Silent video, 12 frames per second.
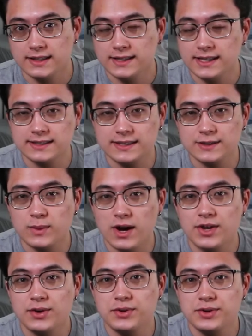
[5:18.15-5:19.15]
This is why
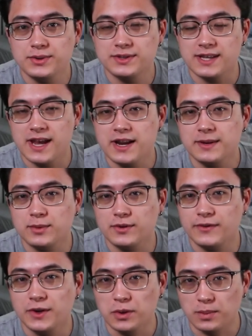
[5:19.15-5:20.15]
you use sandable
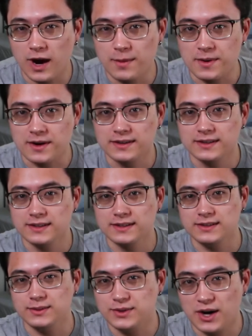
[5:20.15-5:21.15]
filler primer.
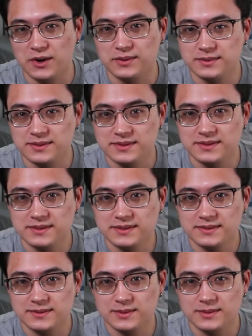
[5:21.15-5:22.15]
You don't
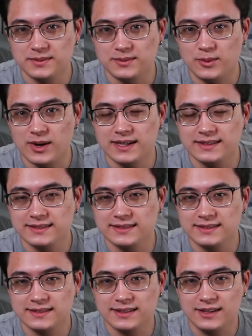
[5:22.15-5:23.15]
want
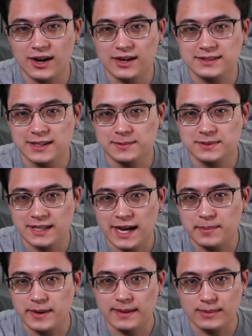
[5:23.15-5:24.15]
gunked up
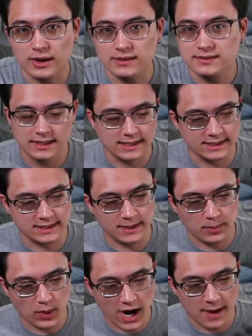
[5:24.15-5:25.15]
sandpaper. This is a
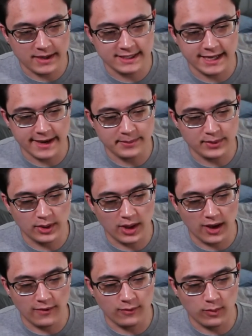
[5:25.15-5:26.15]
prime example
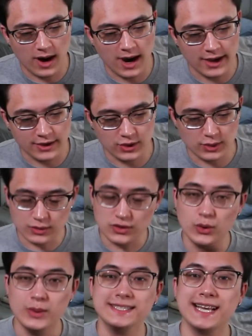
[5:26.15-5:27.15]
of why you
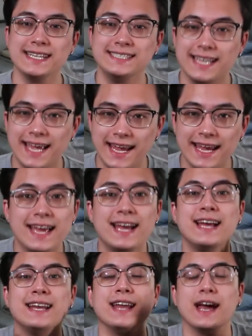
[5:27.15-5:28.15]
do as I say,
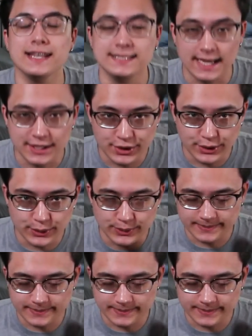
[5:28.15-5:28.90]
not as I do.